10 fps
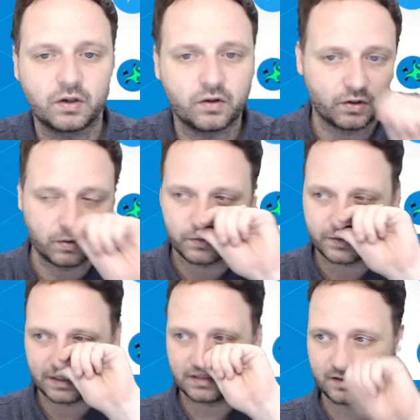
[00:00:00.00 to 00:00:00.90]
the new
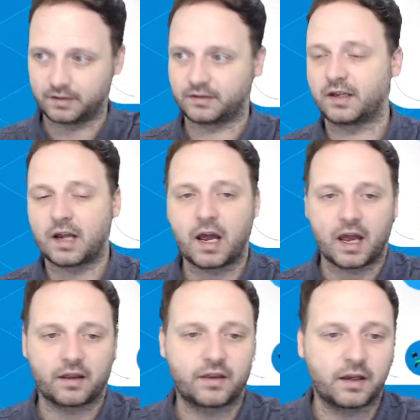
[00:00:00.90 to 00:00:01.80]
season. Tonight, I
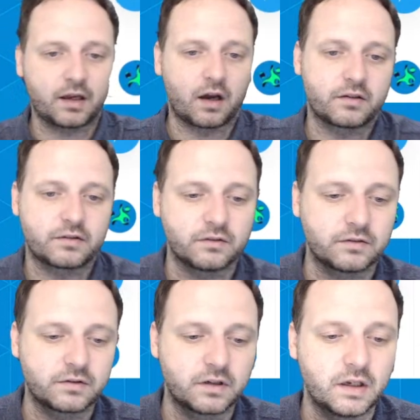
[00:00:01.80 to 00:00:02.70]
think Arsenal's
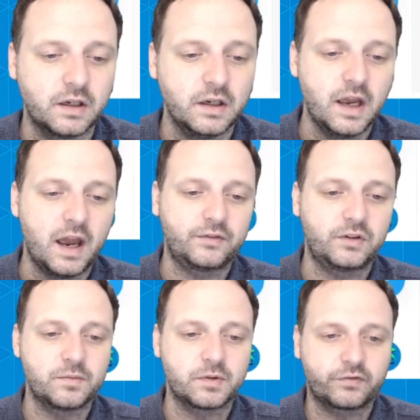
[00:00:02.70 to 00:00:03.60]
going to have too
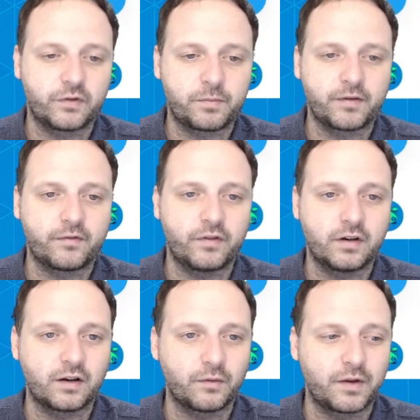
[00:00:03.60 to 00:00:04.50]
much for Brentford. I
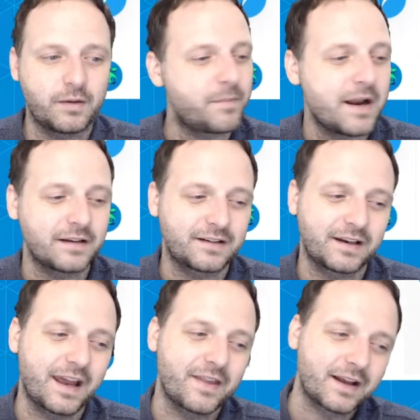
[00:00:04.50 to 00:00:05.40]
don't think Pinnock's going
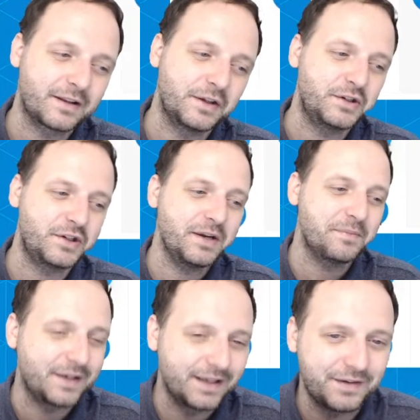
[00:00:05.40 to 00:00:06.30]
to get that clean sheet,
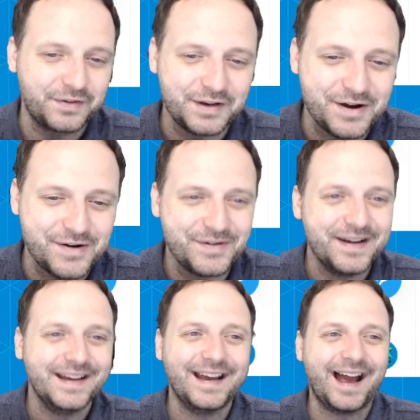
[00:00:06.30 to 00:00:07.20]
but you never know.
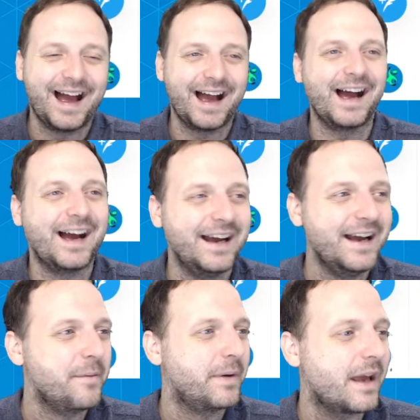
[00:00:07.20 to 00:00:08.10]
But
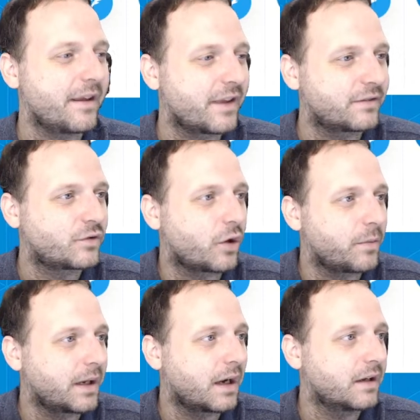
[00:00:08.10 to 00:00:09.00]
yeah, thanks for joining me,
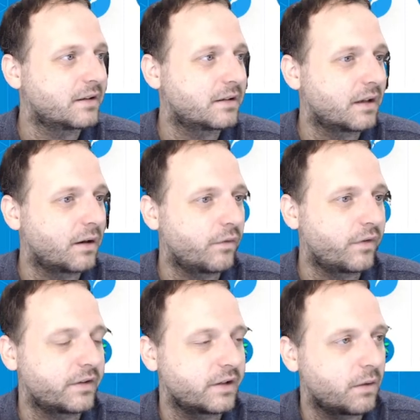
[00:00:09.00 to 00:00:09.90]
guys. I hope I'll
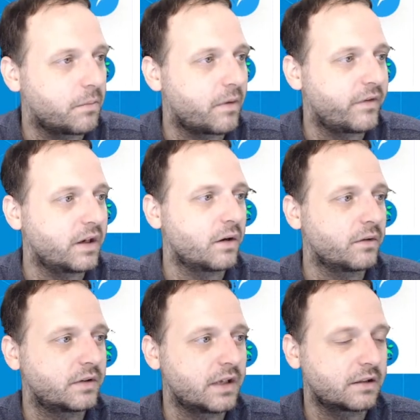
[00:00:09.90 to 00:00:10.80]
see you on my
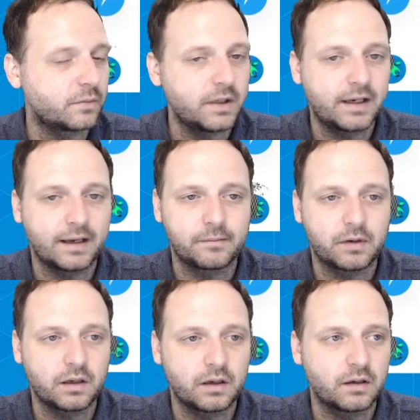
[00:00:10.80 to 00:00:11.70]
videos next week and
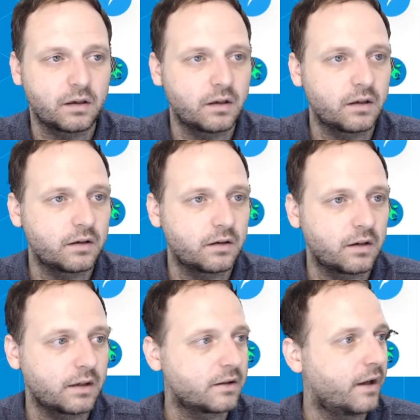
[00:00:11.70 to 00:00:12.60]
the
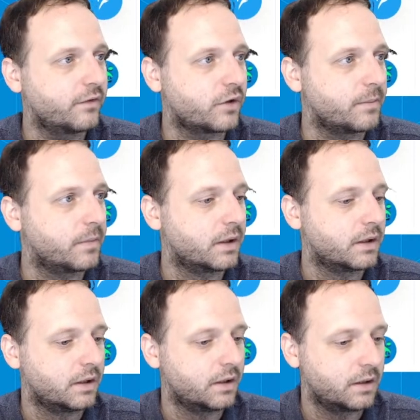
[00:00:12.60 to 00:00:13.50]
next live stream.
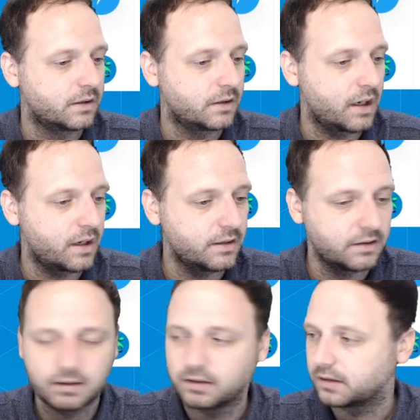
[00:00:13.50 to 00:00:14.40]
Take it
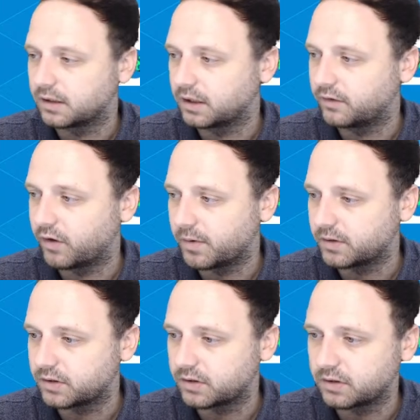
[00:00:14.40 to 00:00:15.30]
easy. Thank you very
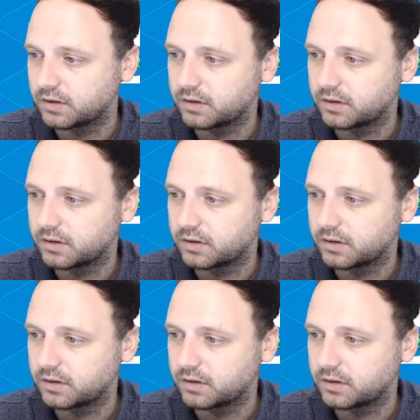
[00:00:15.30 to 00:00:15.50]
much.